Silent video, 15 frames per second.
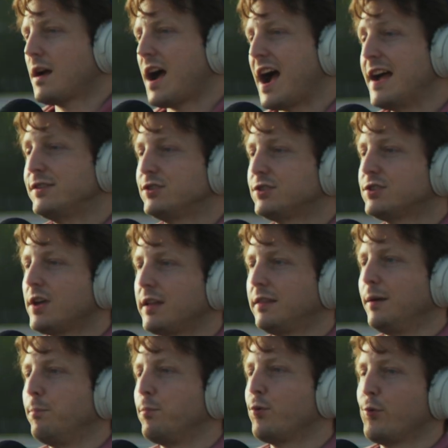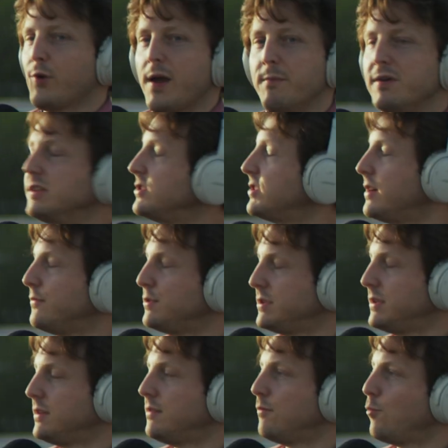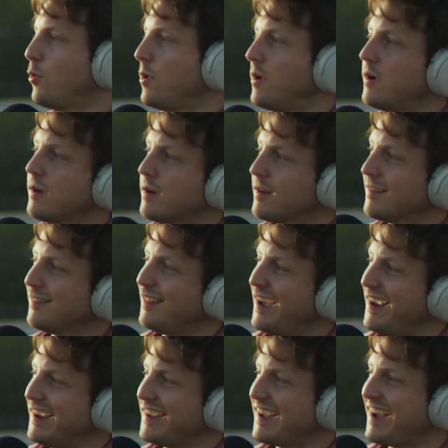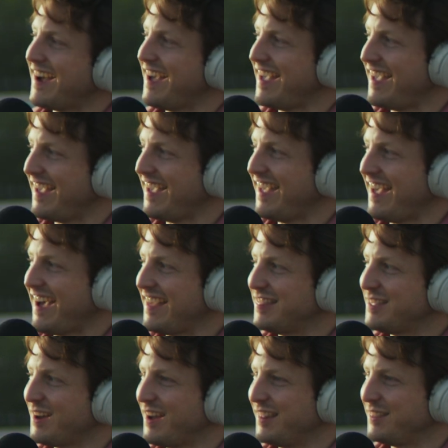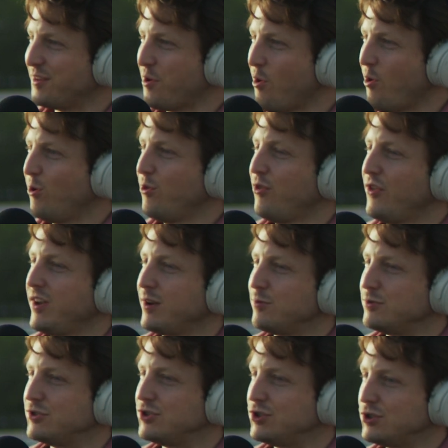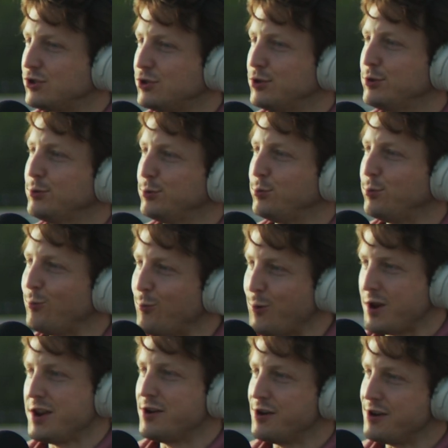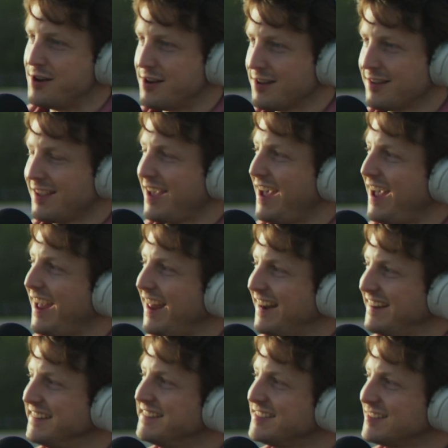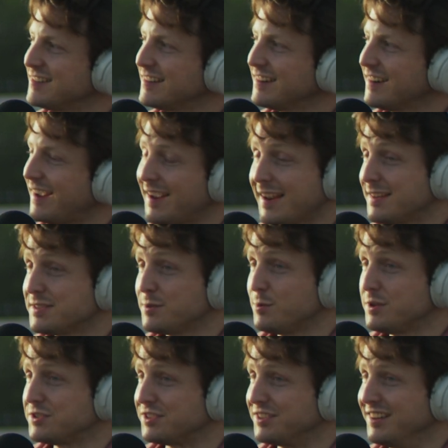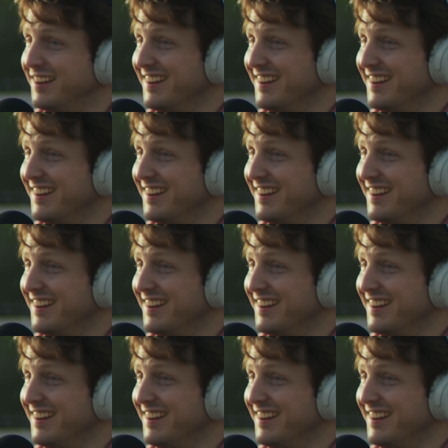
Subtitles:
I just thought the premise of it didn't work. Like, I thought the whole thing was just too weird, and I guess it wasn't.